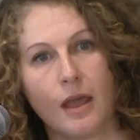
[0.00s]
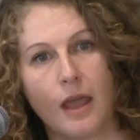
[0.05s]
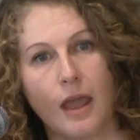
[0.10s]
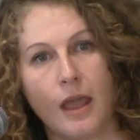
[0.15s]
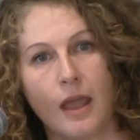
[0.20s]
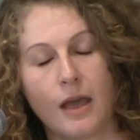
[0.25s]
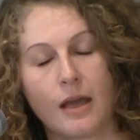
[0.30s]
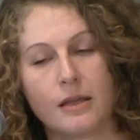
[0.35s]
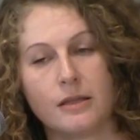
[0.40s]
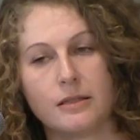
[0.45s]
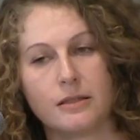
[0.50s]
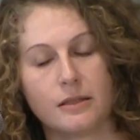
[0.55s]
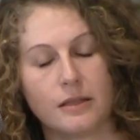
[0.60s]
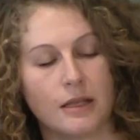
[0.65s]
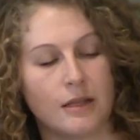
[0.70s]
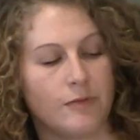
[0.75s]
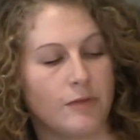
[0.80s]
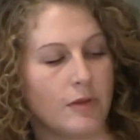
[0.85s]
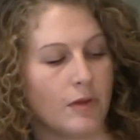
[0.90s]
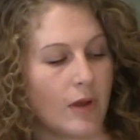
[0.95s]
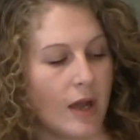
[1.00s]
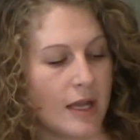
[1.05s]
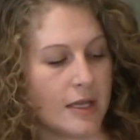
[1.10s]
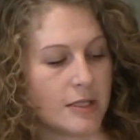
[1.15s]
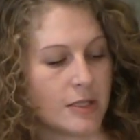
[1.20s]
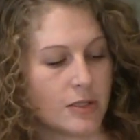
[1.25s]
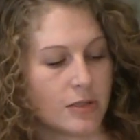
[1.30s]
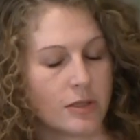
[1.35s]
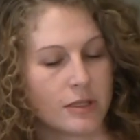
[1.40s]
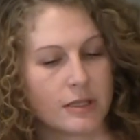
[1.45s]
And if you
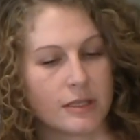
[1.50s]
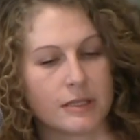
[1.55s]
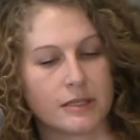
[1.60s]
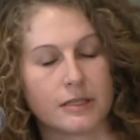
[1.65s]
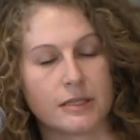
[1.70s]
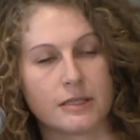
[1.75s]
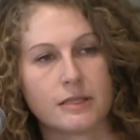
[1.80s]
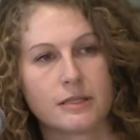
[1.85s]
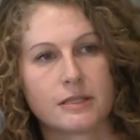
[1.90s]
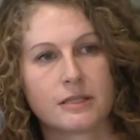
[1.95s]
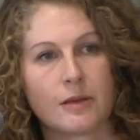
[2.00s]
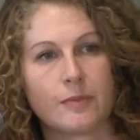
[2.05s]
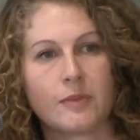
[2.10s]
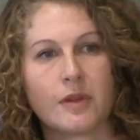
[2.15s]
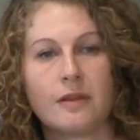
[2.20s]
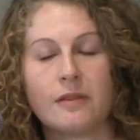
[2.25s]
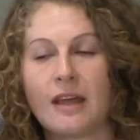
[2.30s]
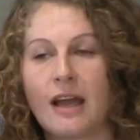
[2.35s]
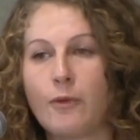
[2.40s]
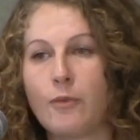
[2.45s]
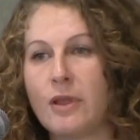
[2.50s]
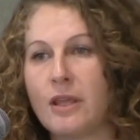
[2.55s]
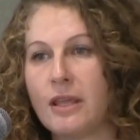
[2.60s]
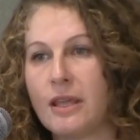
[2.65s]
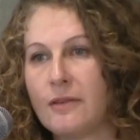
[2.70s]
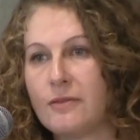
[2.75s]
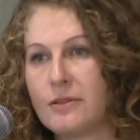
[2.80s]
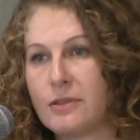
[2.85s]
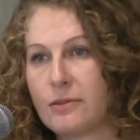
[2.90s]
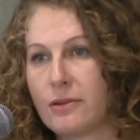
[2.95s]
guys took this is something that we
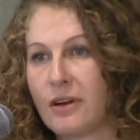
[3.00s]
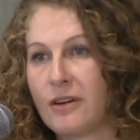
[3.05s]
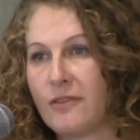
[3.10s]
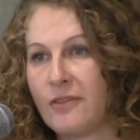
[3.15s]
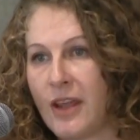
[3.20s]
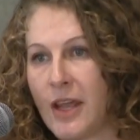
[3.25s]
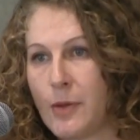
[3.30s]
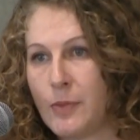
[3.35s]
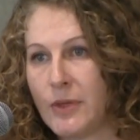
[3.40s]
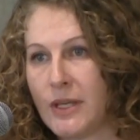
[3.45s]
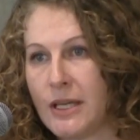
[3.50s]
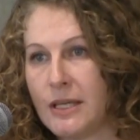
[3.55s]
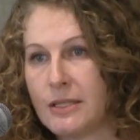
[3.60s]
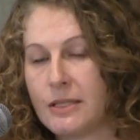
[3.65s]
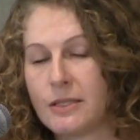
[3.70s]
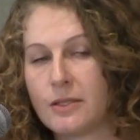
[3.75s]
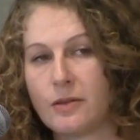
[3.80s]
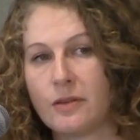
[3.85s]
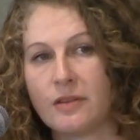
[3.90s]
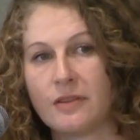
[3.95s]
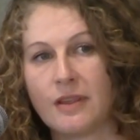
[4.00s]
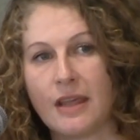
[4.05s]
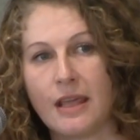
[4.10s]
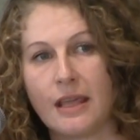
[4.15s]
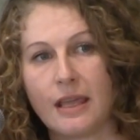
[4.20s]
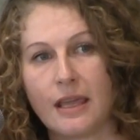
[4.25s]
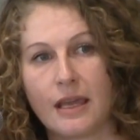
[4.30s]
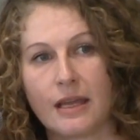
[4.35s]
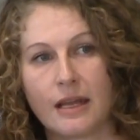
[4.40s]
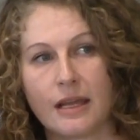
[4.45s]
give to our families so that they
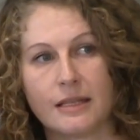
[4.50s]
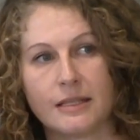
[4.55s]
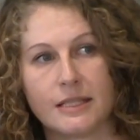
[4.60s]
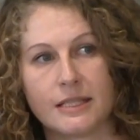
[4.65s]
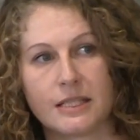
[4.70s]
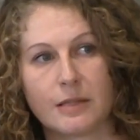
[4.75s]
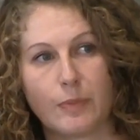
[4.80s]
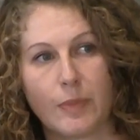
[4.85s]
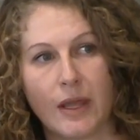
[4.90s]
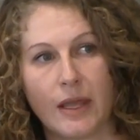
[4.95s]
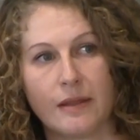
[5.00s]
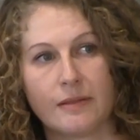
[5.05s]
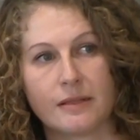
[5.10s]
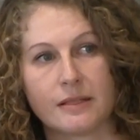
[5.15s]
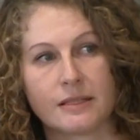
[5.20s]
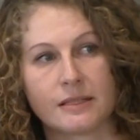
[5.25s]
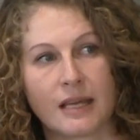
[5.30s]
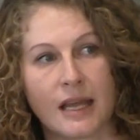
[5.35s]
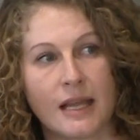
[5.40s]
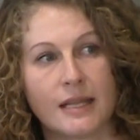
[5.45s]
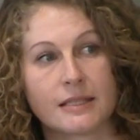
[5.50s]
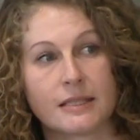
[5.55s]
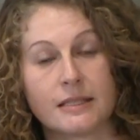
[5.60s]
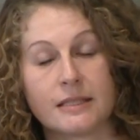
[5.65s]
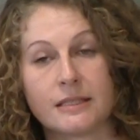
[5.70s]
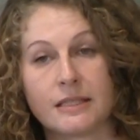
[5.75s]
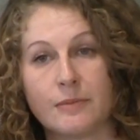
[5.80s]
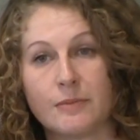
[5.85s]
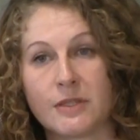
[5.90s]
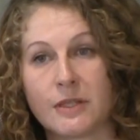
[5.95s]
can anticipate the signs
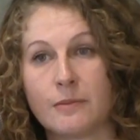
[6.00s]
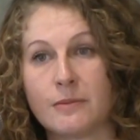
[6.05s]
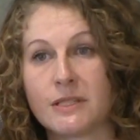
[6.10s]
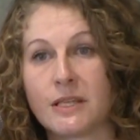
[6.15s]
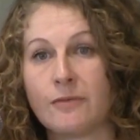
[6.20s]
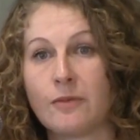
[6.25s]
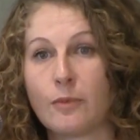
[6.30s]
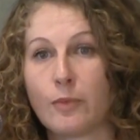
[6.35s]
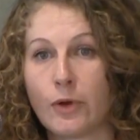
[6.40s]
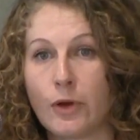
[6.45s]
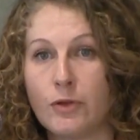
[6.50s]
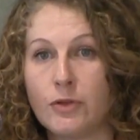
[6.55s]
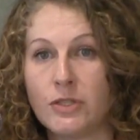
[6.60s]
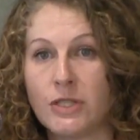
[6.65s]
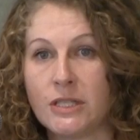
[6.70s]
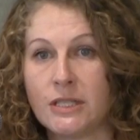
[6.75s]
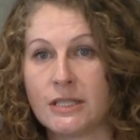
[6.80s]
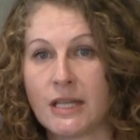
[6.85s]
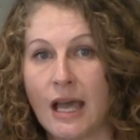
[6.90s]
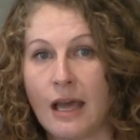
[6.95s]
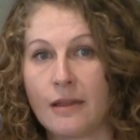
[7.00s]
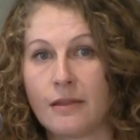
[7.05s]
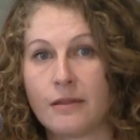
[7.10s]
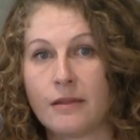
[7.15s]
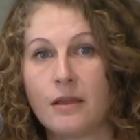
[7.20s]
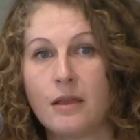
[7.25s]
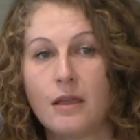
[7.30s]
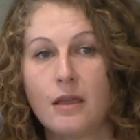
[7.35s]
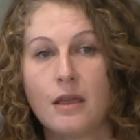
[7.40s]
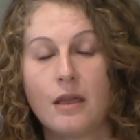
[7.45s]
and symptoms of approaching death.
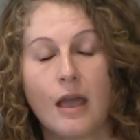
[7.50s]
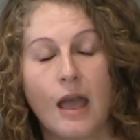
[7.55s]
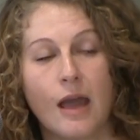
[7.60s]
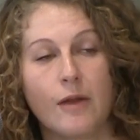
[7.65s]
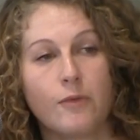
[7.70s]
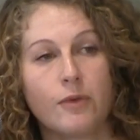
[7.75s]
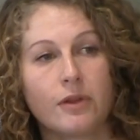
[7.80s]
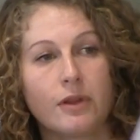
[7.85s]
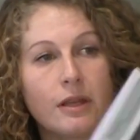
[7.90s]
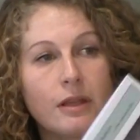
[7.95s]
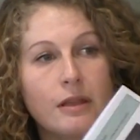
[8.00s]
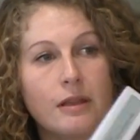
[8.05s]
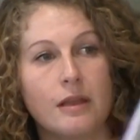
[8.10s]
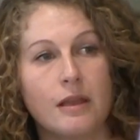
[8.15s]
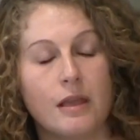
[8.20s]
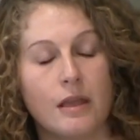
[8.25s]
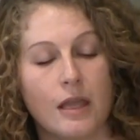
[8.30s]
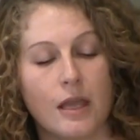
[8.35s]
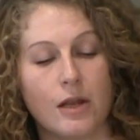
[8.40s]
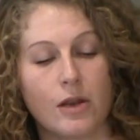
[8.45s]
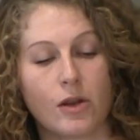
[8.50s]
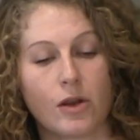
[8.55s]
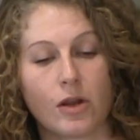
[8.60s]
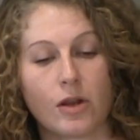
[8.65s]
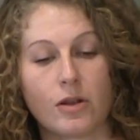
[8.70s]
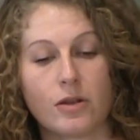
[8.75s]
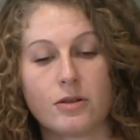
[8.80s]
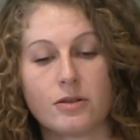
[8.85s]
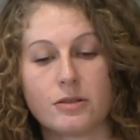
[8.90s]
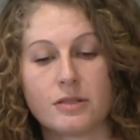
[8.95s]
And really, it
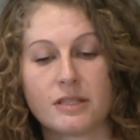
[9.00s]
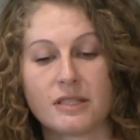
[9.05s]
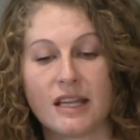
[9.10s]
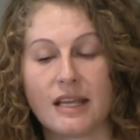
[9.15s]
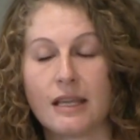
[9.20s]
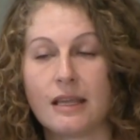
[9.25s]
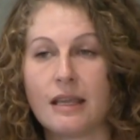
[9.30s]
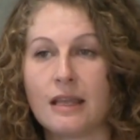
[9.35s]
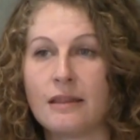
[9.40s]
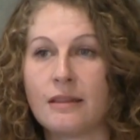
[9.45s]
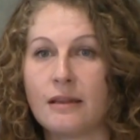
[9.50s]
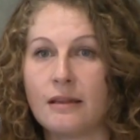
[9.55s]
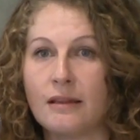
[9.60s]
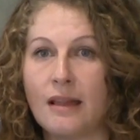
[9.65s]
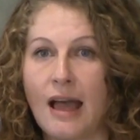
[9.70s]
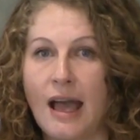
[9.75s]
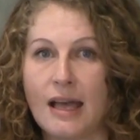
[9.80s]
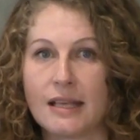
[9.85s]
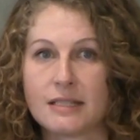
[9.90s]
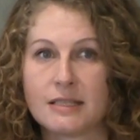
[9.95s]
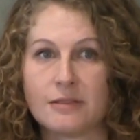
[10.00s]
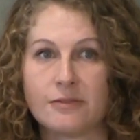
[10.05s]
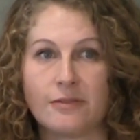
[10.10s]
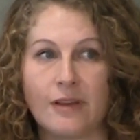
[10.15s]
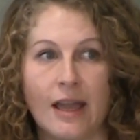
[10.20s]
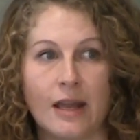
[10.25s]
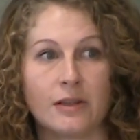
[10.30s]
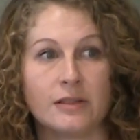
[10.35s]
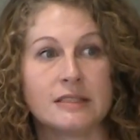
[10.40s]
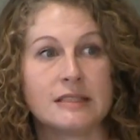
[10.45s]
occurs like in the last
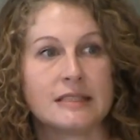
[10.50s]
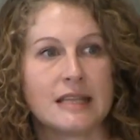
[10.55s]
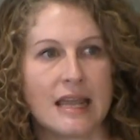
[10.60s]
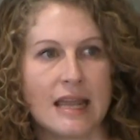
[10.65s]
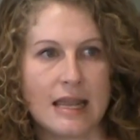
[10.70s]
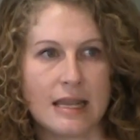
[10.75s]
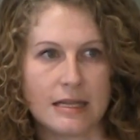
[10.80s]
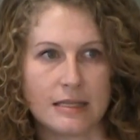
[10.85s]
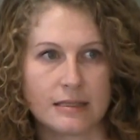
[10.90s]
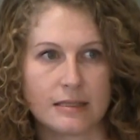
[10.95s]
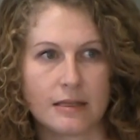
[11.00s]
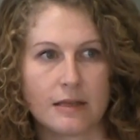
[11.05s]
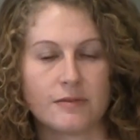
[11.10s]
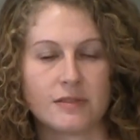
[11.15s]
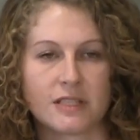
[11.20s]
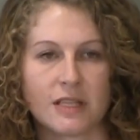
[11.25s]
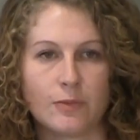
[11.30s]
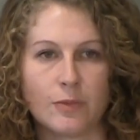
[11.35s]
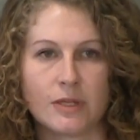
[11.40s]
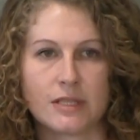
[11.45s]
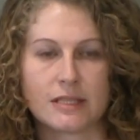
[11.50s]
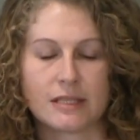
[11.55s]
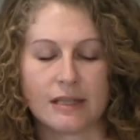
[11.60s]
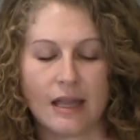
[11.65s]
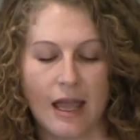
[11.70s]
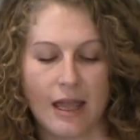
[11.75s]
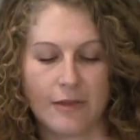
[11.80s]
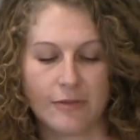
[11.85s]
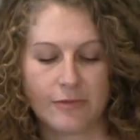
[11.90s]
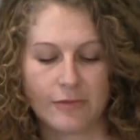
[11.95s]
final days of someone's
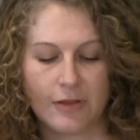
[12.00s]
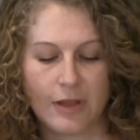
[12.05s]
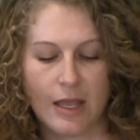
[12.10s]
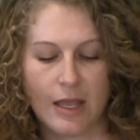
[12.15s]
life.